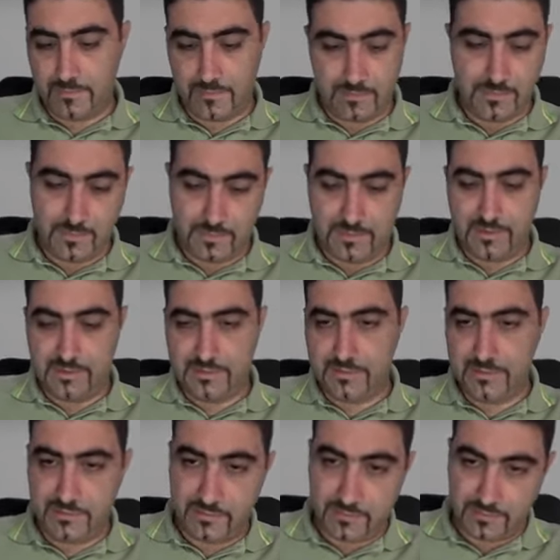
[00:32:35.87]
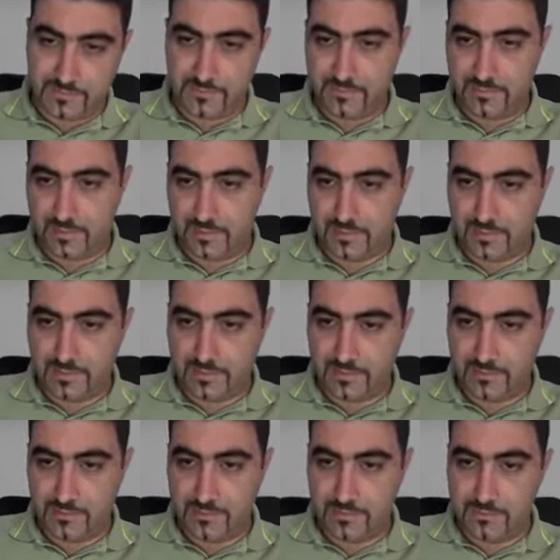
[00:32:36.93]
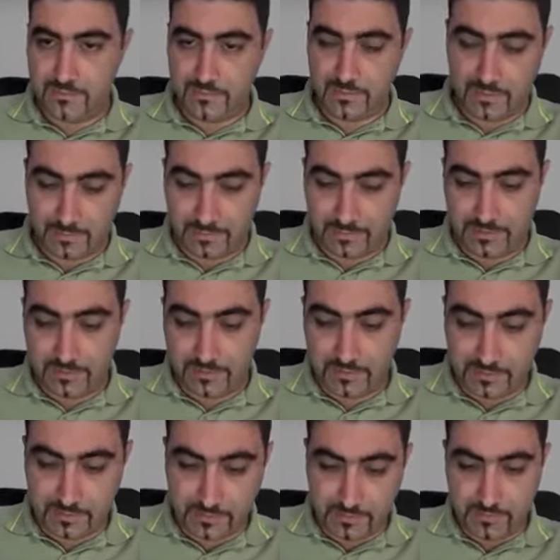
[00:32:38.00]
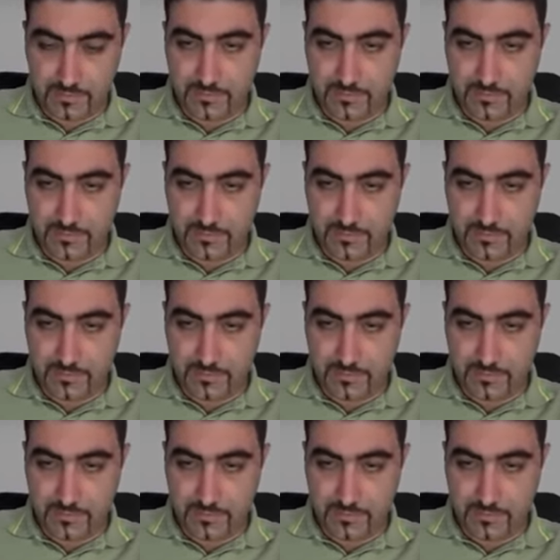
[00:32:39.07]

I need it yeah I need to do it up here